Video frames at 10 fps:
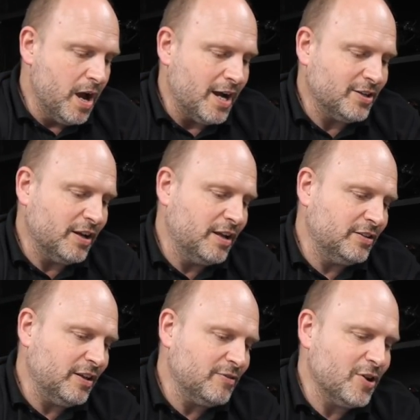I don't, I
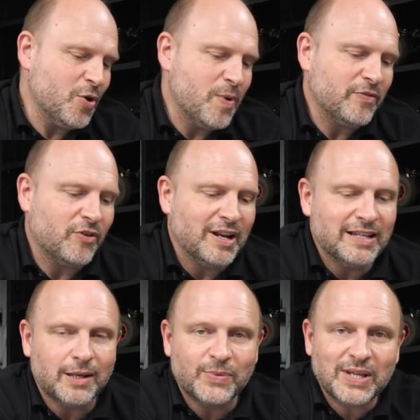don't know whether I'll
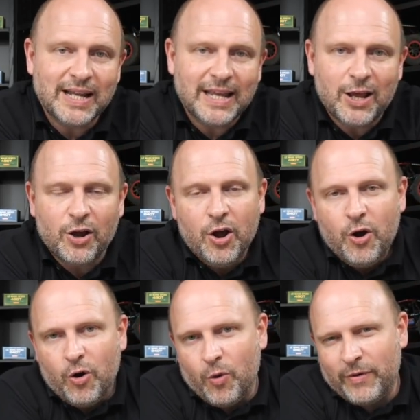end up selling it
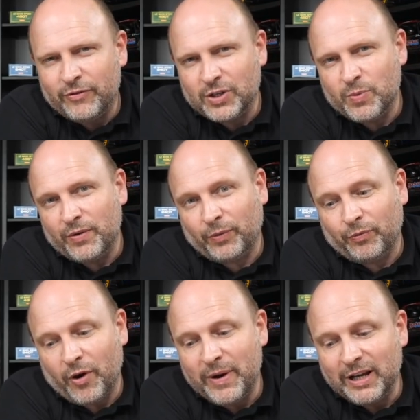or whether it's worth
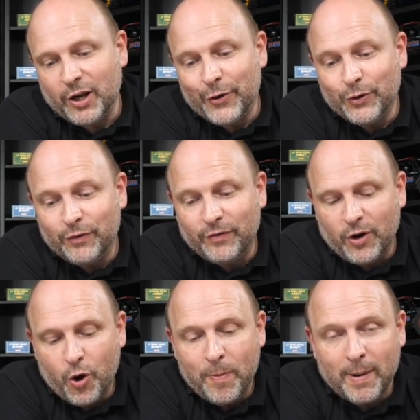throwing a load of
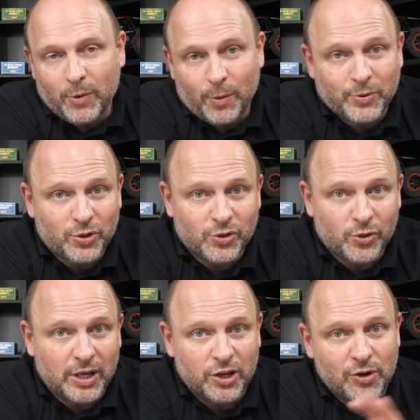hop-up options
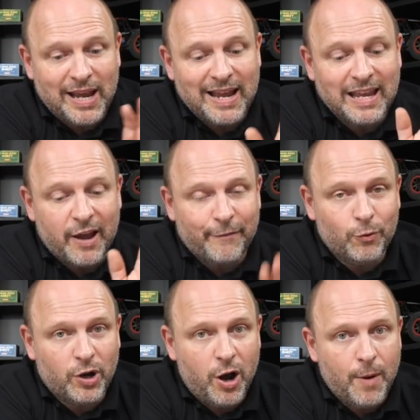on it. You can get a
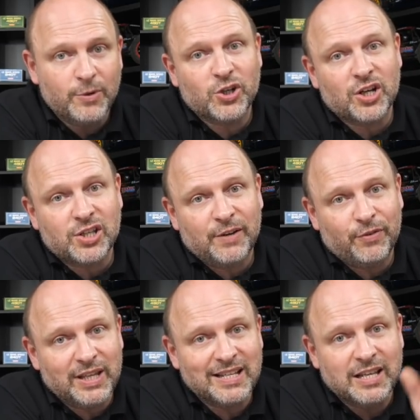full carbon chassis
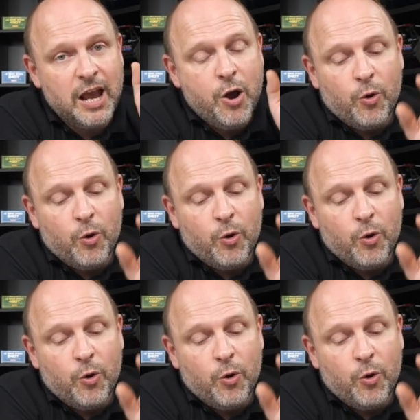for this.